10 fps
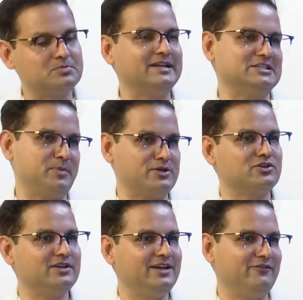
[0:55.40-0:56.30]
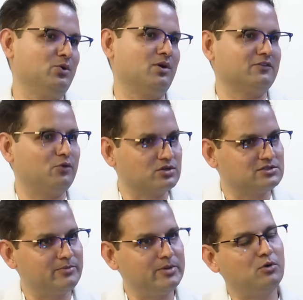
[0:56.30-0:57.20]
but especially if you want to focus a
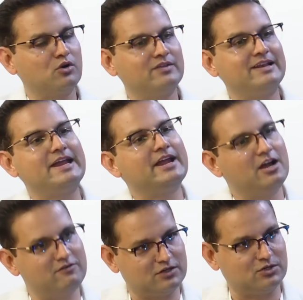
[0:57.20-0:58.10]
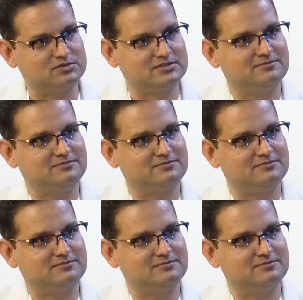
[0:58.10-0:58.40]
little bit more on their ai workloads